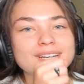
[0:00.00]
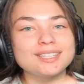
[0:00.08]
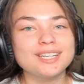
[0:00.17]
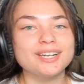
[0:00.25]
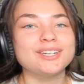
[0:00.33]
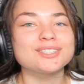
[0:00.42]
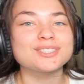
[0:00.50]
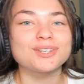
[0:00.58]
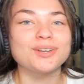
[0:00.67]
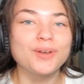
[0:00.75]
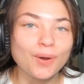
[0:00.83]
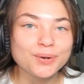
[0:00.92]
Taeyong's
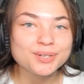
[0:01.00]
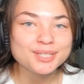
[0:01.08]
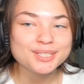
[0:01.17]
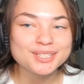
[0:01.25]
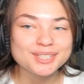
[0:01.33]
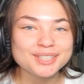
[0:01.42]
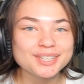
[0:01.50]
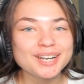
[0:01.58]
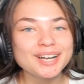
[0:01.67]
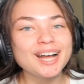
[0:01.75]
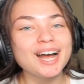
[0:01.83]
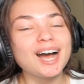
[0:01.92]
Ghost.
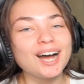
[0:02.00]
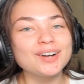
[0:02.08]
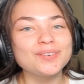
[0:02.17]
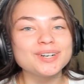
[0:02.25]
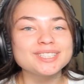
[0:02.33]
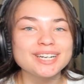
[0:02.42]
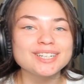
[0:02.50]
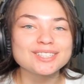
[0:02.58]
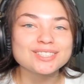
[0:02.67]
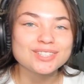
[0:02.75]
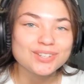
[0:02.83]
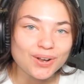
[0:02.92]
I Want
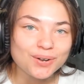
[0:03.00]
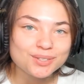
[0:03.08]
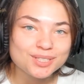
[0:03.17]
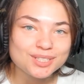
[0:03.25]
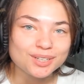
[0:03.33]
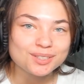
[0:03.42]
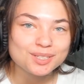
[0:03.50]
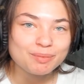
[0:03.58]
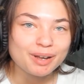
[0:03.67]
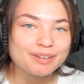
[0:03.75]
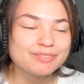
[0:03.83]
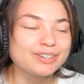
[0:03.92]
Taeyong's Ghost on
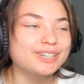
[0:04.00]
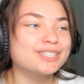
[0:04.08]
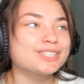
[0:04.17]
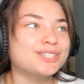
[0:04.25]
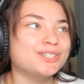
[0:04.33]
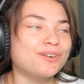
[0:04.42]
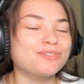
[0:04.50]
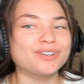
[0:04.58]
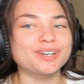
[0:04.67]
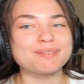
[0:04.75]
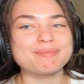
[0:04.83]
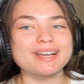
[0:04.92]
Spotify so
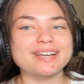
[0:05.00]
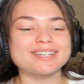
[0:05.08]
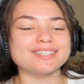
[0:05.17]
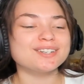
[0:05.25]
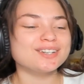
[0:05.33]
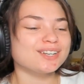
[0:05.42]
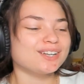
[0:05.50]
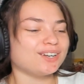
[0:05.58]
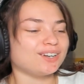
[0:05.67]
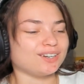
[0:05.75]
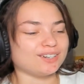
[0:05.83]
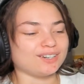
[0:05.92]
freaking bad.
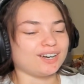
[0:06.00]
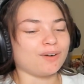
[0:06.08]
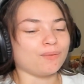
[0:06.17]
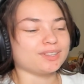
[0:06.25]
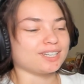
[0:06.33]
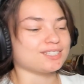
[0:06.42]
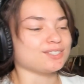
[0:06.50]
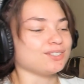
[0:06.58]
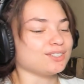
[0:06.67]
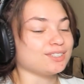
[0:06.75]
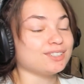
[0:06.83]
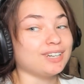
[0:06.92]
Oh, I want that
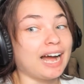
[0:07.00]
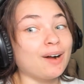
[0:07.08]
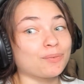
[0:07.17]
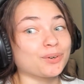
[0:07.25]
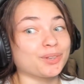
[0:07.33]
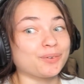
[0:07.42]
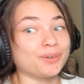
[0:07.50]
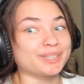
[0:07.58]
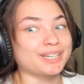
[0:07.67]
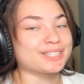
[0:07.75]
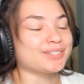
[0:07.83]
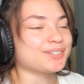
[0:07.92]
song. I really want
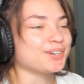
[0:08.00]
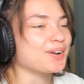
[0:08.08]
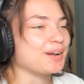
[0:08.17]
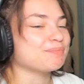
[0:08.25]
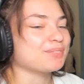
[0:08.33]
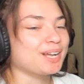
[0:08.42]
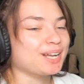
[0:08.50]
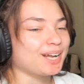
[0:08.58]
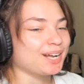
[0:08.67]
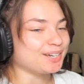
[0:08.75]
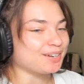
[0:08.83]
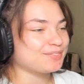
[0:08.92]
that song. Okay,
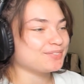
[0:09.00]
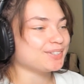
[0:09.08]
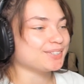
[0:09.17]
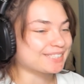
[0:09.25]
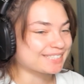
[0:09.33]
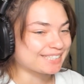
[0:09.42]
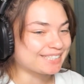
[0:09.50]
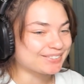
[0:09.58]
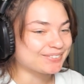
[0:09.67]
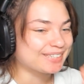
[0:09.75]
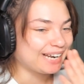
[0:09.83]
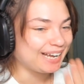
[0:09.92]
enough. Let's get
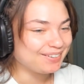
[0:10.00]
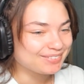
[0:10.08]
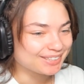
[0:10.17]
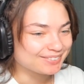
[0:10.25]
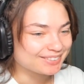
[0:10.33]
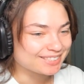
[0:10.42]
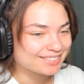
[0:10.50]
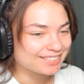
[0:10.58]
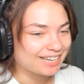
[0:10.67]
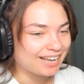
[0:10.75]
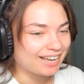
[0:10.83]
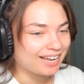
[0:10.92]
into it. I'm nervous.
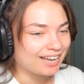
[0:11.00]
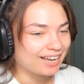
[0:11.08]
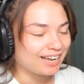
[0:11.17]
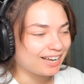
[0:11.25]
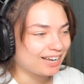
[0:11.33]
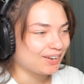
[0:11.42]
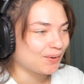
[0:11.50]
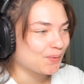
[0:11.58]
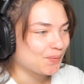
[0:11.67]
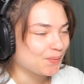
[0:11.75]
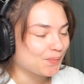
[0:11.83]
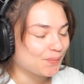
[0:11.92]
Oh,
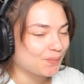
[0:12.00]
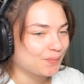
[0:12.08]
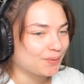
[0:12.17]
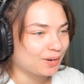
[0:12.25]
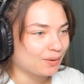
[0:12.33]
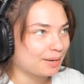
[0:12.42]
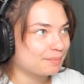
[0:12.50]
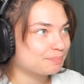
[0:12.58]
okay.